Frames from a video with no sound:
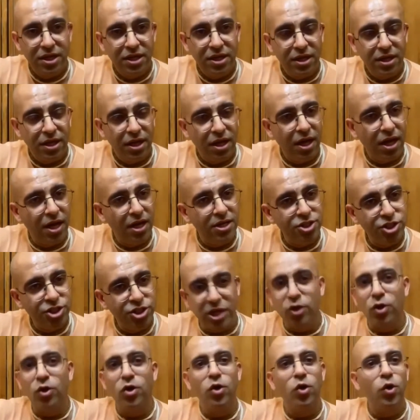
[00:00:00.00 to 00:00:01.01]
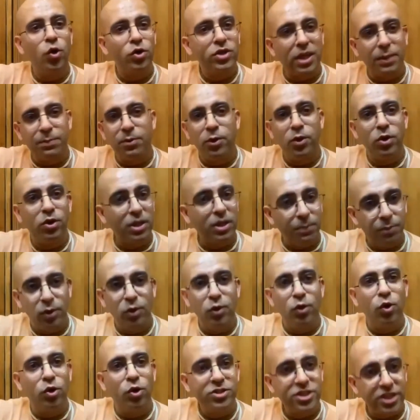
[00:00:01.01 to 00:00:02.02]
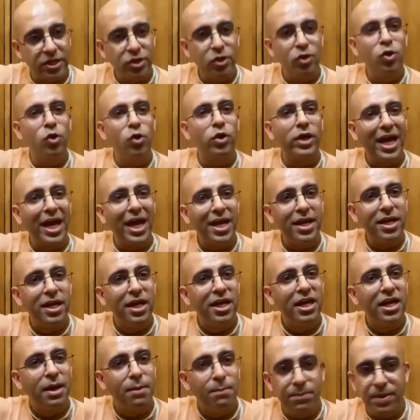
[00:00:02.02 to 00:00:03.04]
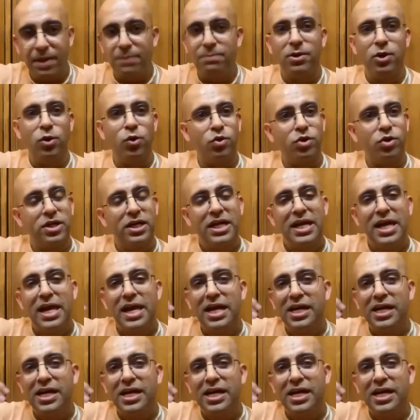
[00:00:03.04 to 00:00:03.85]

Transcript: Janolok, Tapolok, Janolok, and Brahmalok.